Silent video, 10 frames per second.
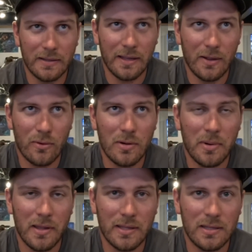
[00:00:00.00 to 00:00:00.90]
They order it
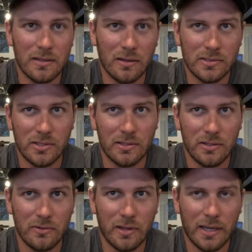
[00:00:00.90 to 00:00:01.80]
by the kilo, so you can
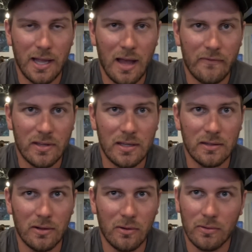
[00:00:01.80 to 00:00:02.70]
do like half a kilo.